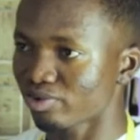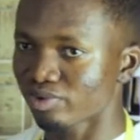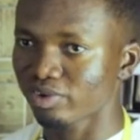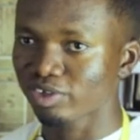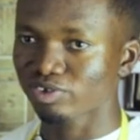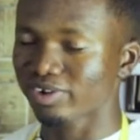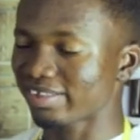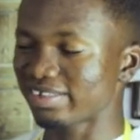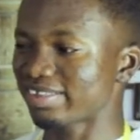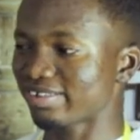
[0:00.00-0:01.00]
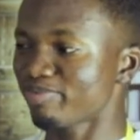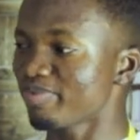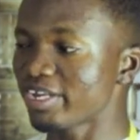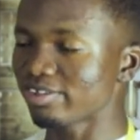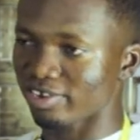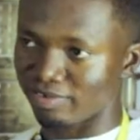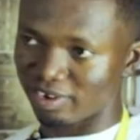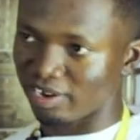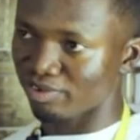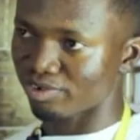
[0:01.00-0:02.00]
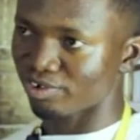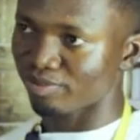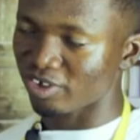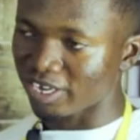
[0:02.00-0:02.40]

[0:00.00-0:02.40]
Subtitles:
do. So it doesn't mean you have to leave your job.